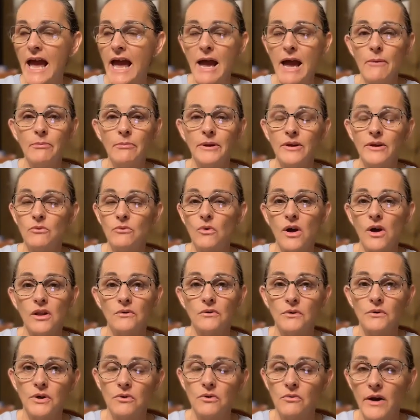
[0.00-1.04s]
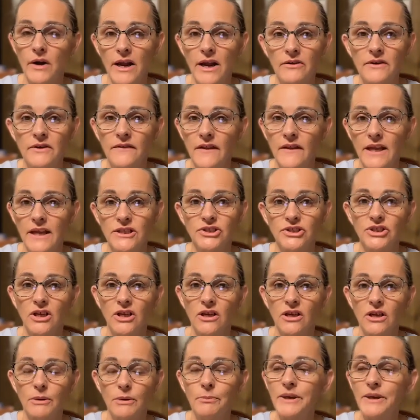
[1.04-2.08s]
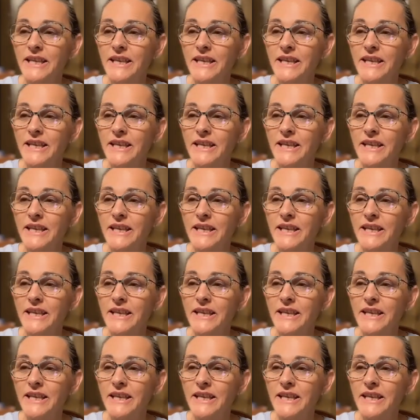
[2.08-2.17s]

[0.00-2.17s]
happy wallowing around in that junk,